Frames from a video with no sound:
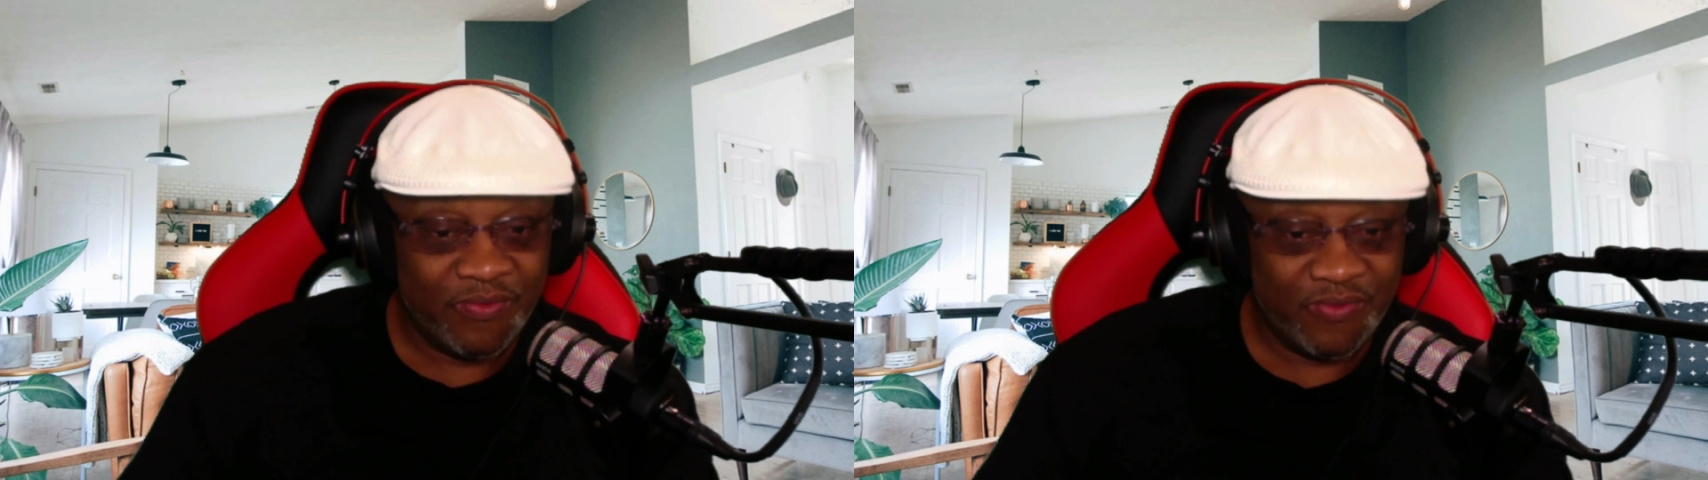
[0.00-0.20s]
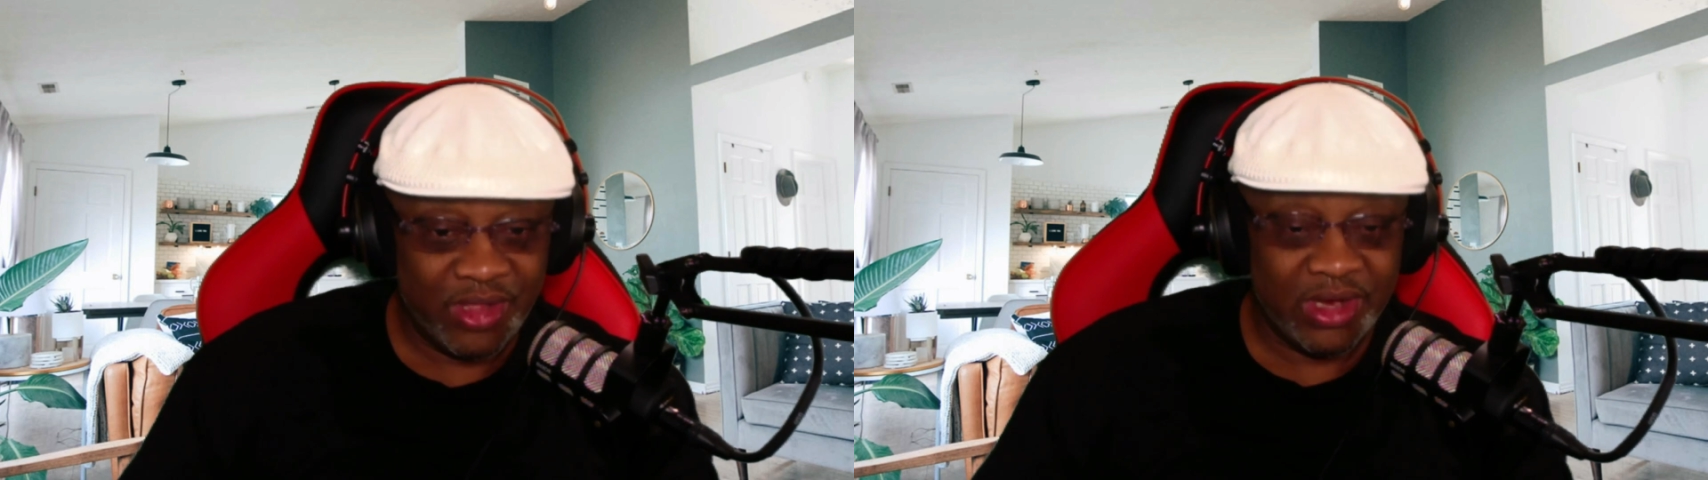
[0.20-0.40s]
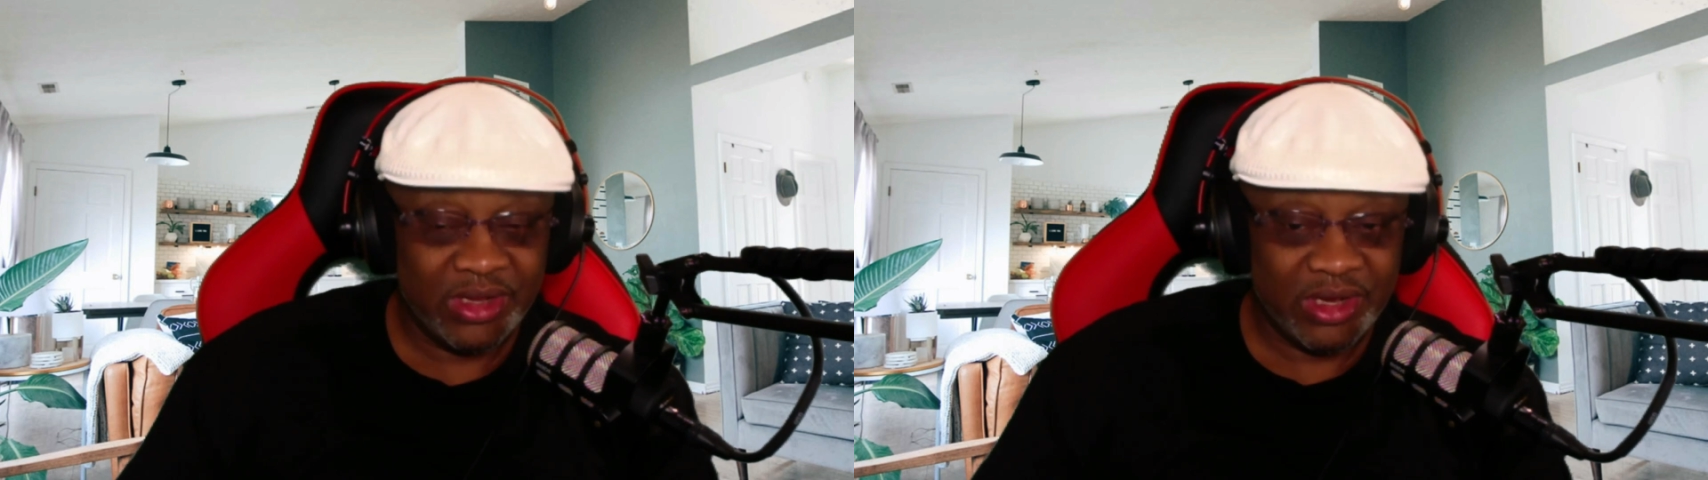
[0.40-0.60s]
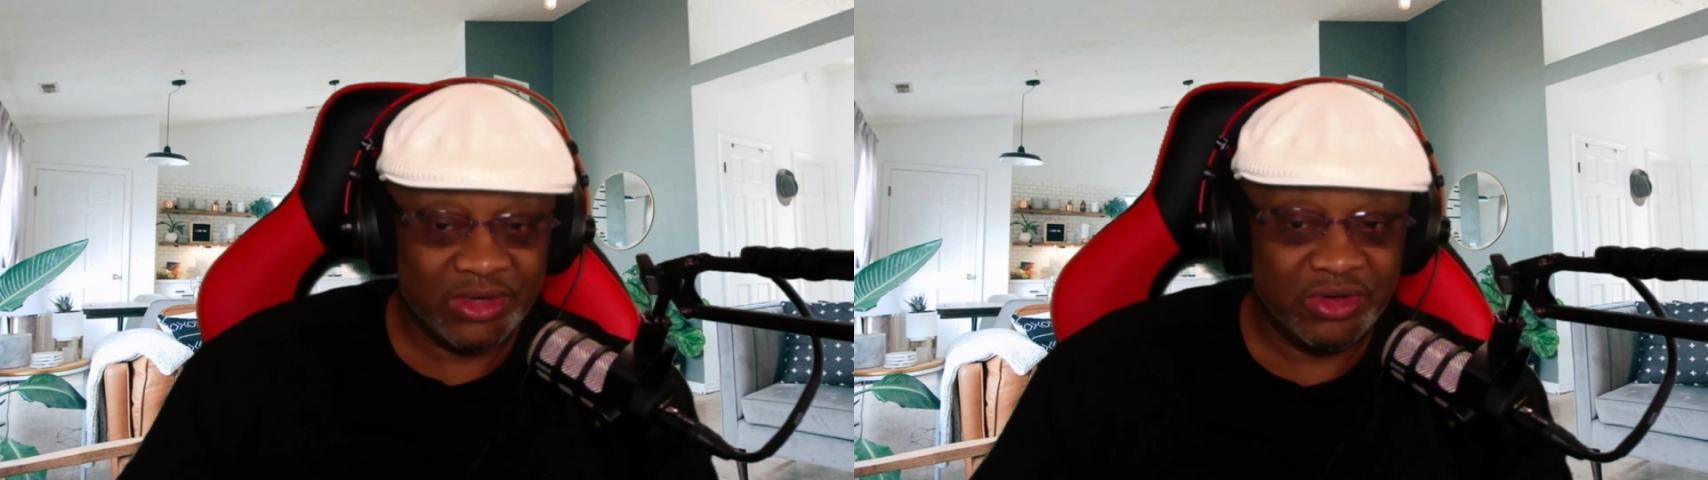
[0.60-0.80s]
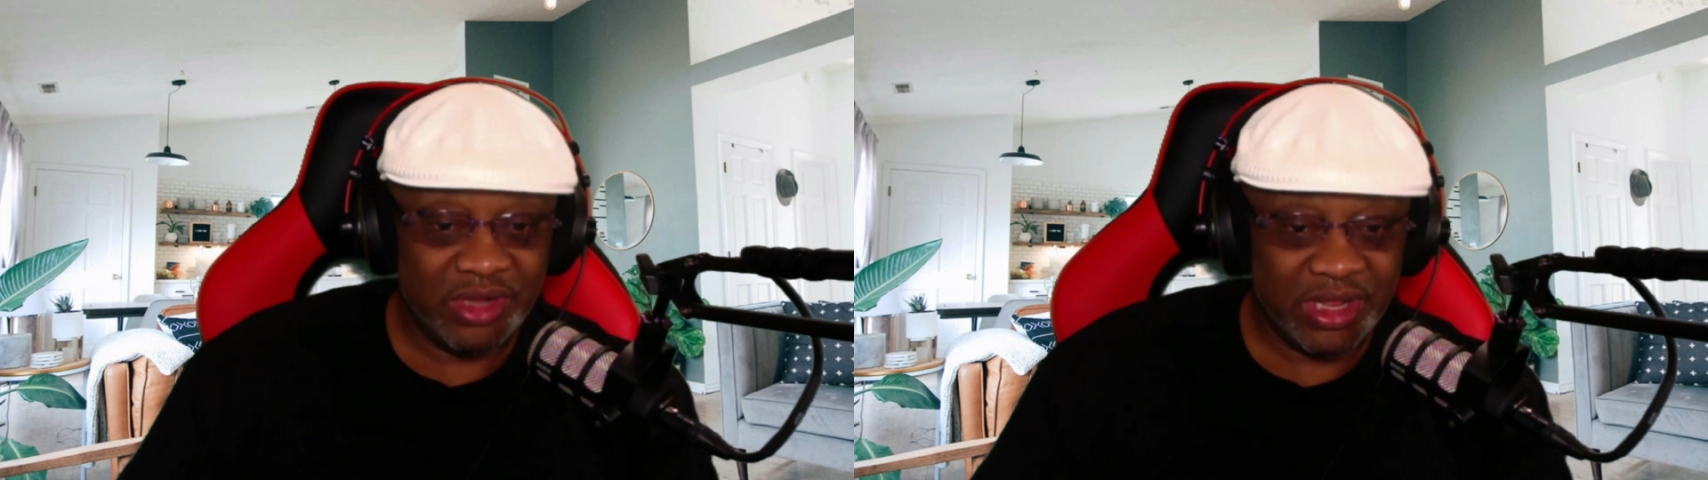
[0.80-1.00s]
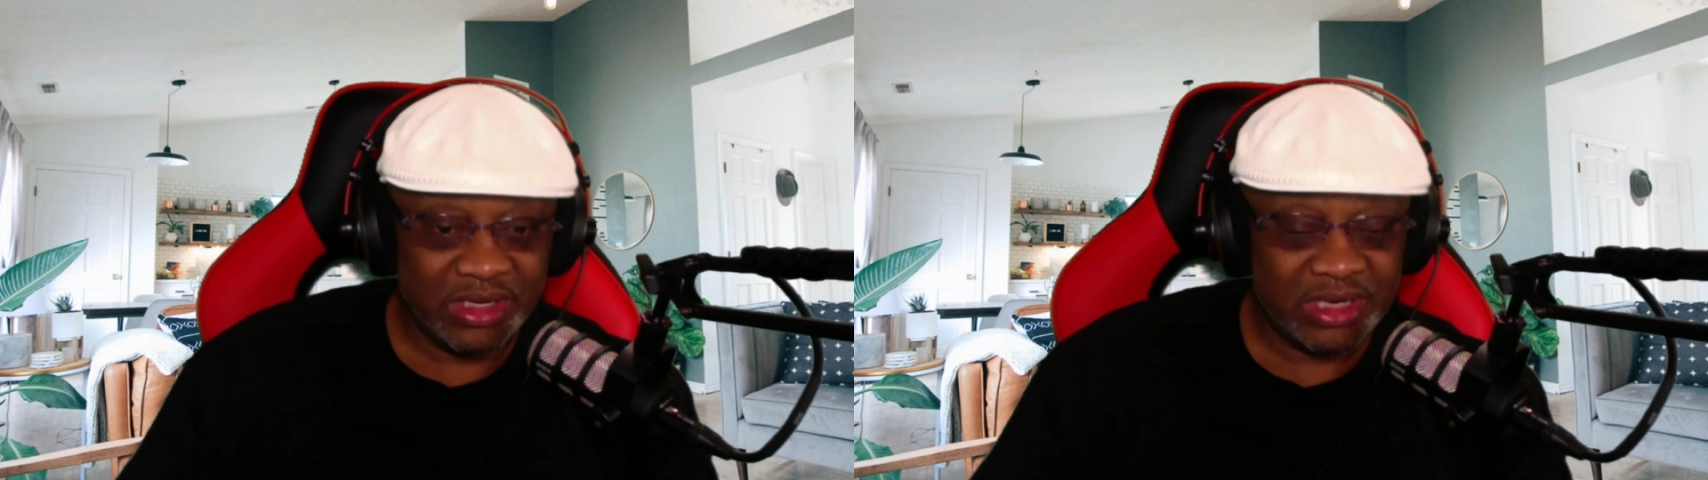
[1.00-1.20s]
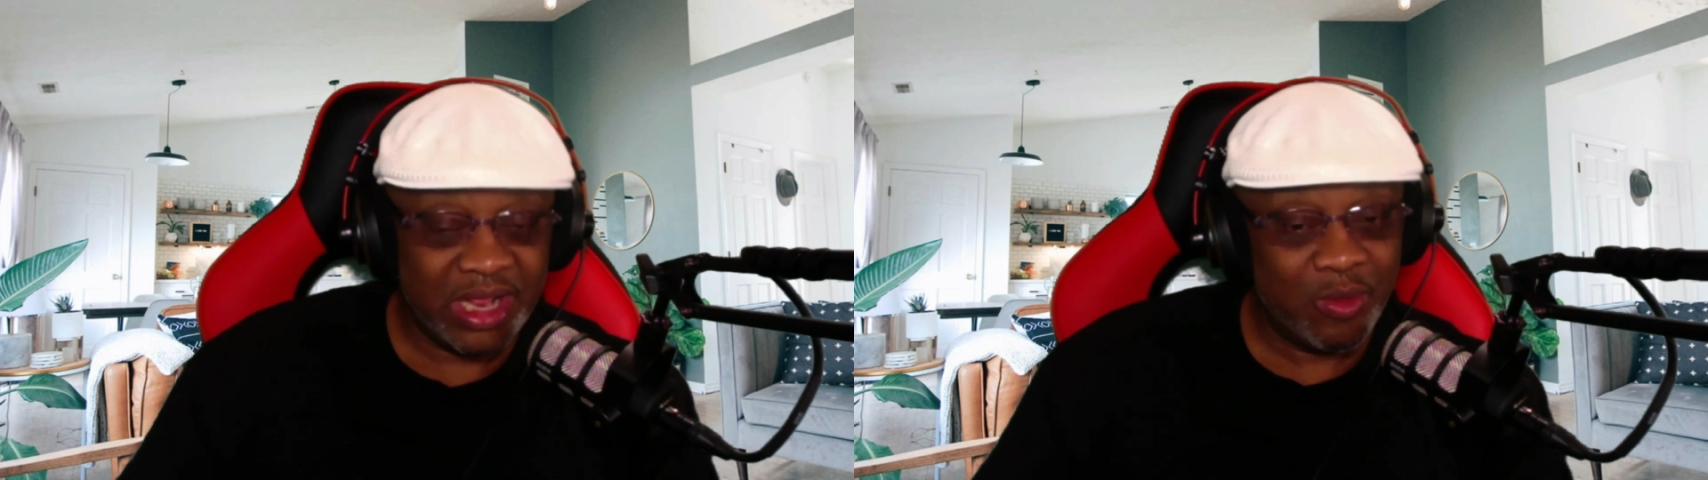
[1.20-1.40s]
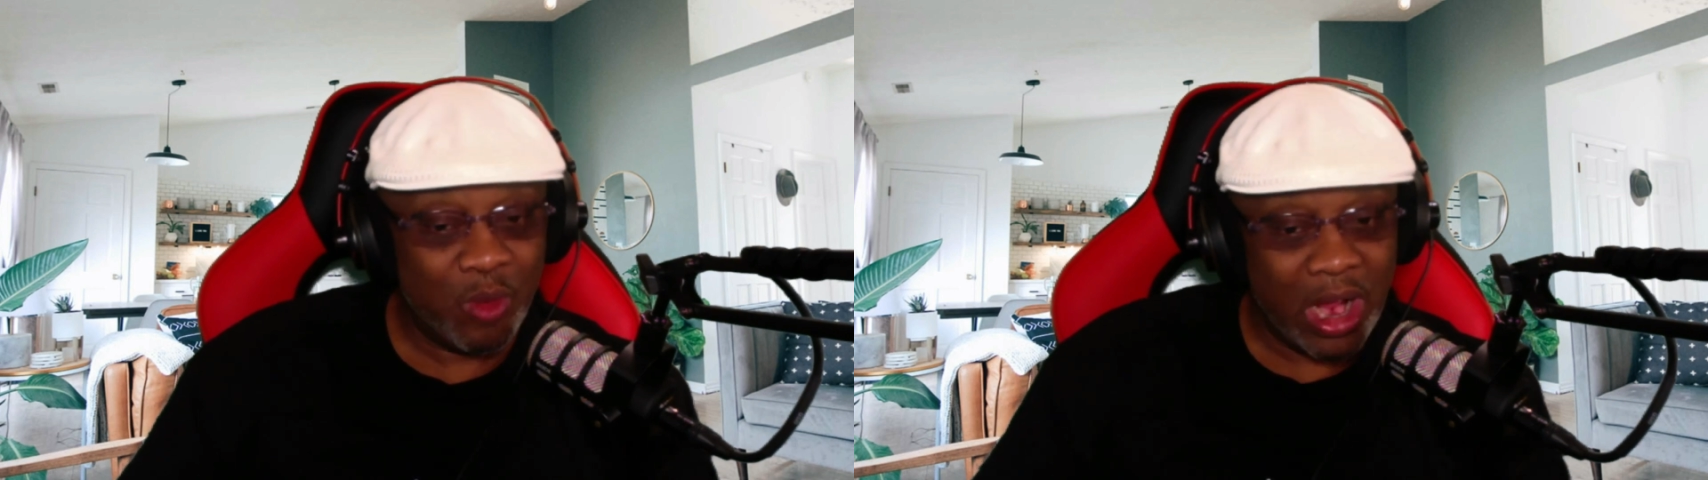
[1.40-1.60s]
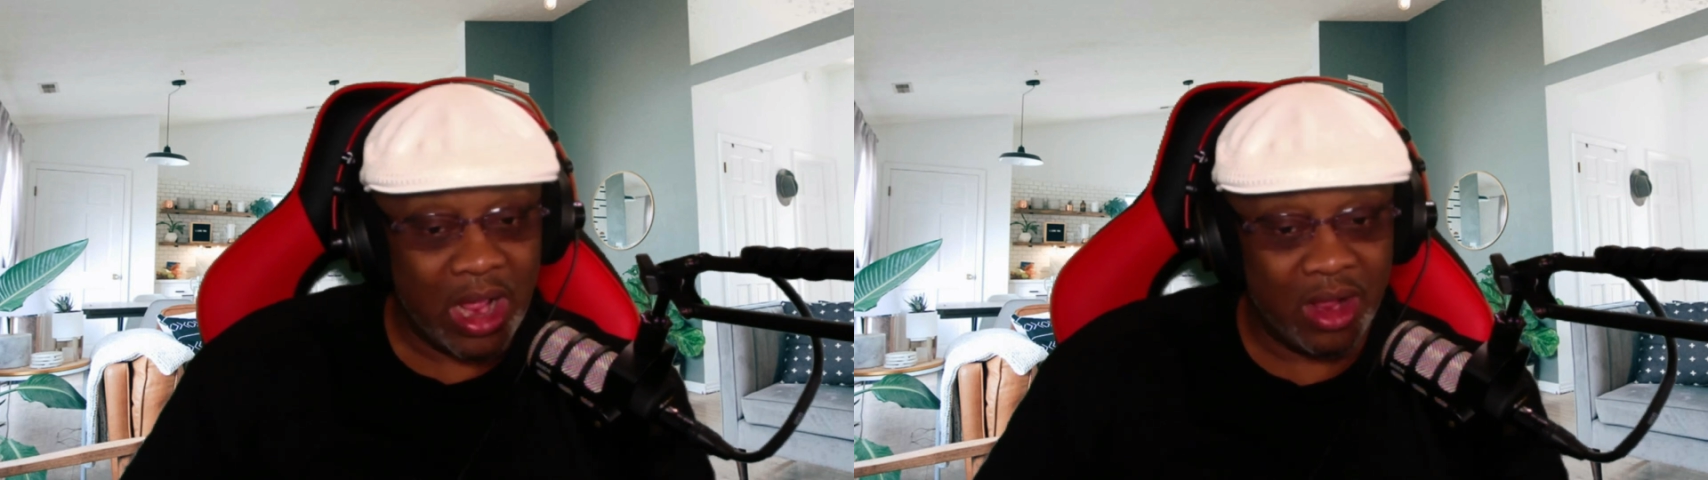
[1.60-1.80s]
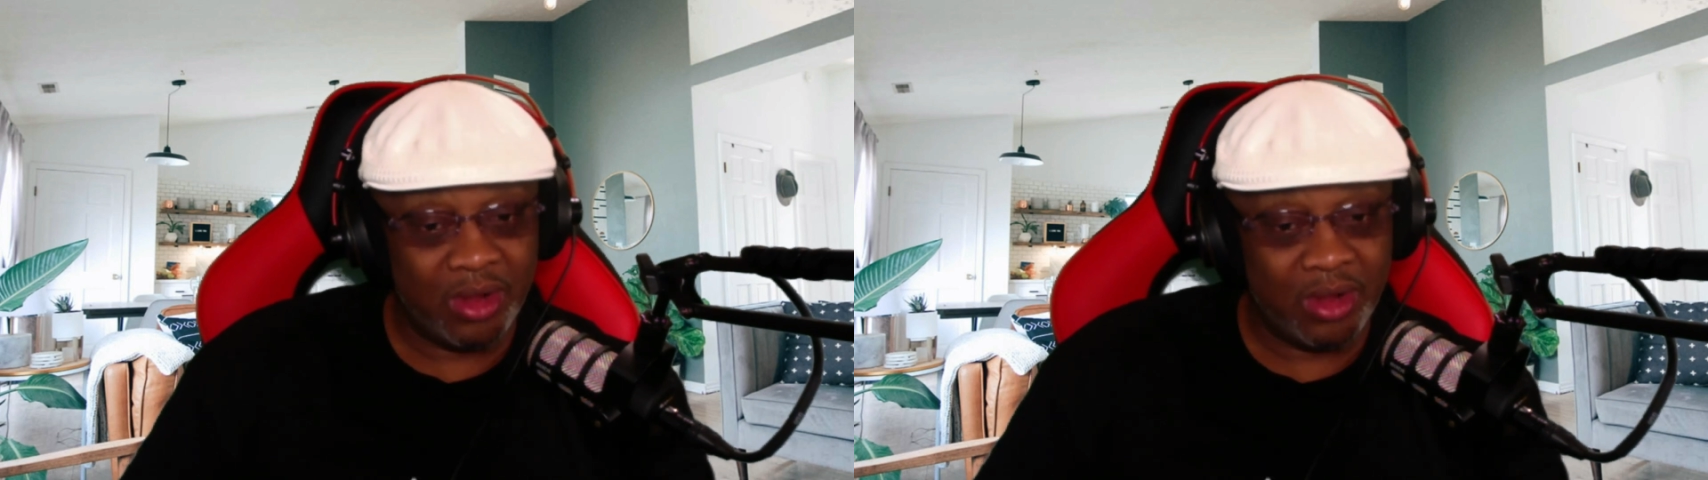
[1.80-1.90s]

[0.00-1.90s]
feeling that you get. It's like, wow.